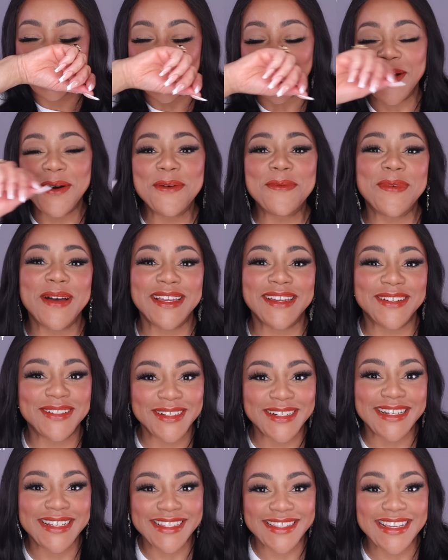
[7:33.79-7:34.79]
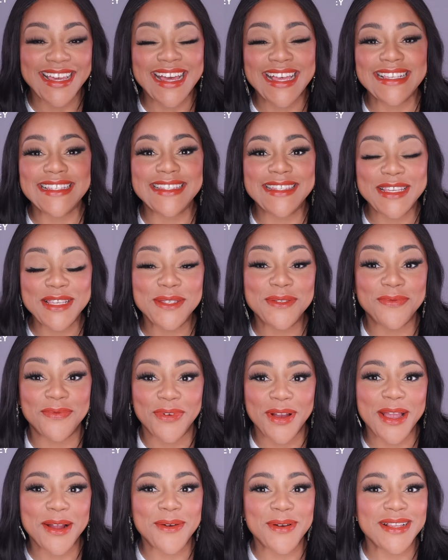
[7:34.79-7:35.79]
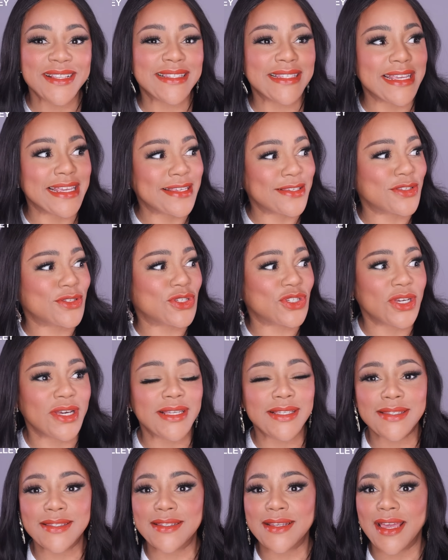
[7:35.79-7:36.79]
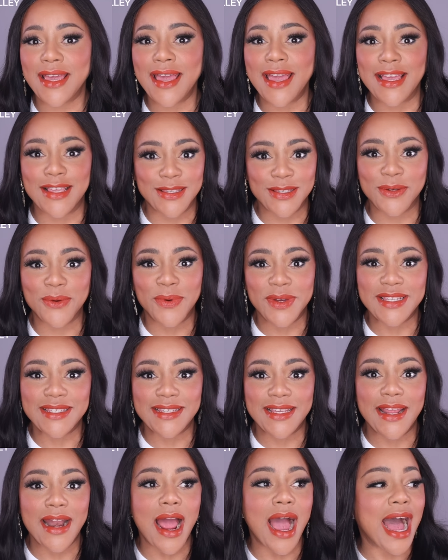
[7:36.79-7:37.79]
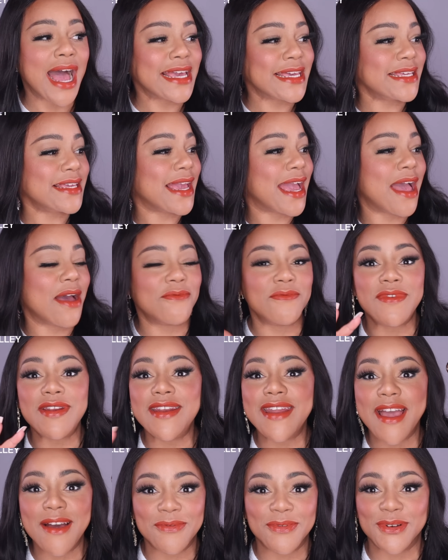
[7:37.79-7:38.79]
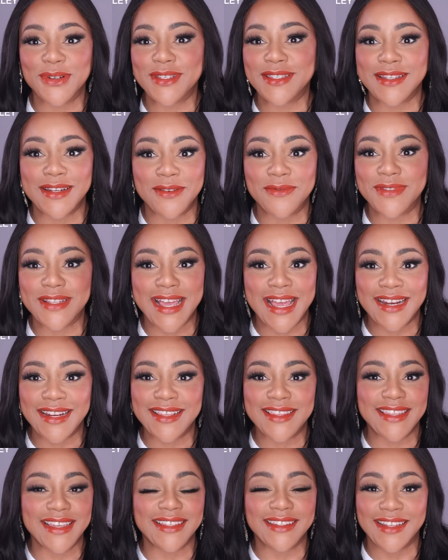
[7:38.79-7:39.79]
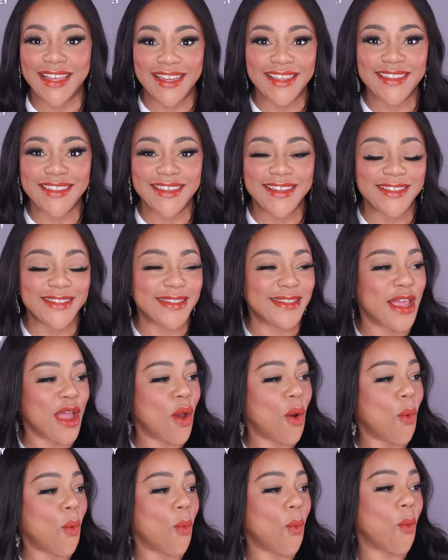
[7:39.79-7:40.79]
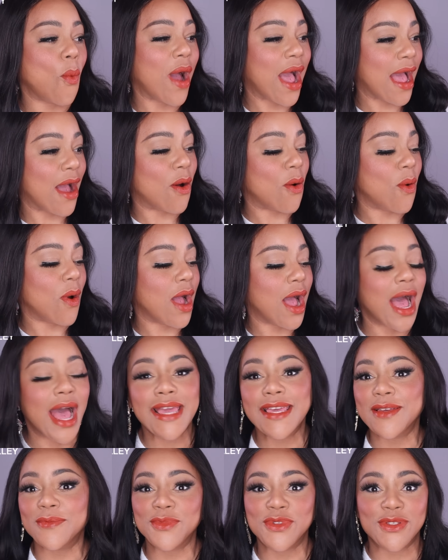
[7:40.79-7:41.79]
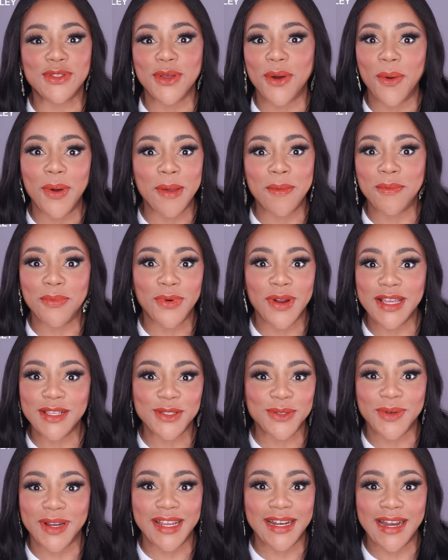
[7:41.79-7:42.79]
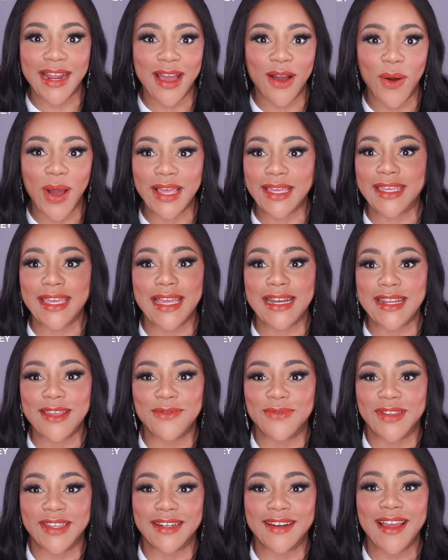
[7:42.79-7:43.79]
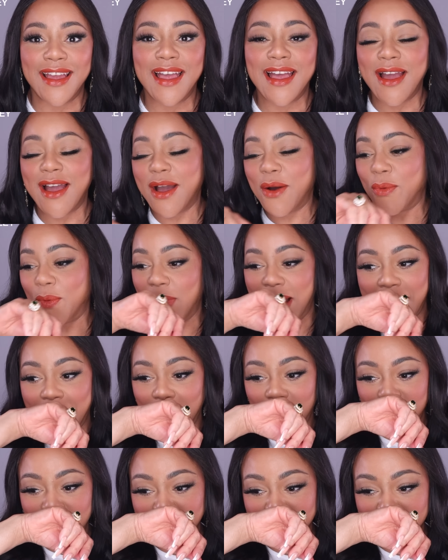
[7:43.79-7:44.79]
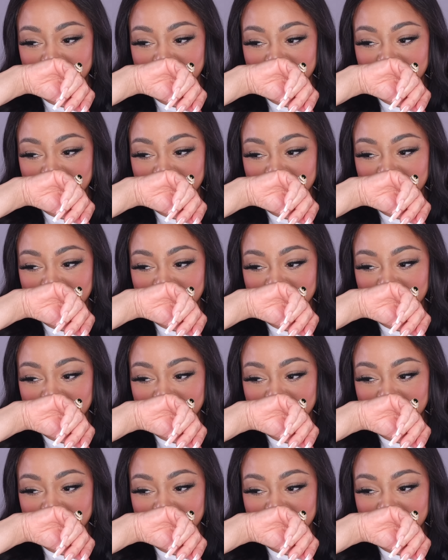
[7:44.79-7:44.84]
oh my goodness, guys, this fragrance is just exquisite. I have never sniffed anything like this. Wow, I am so impressed right now. I can't even, wow.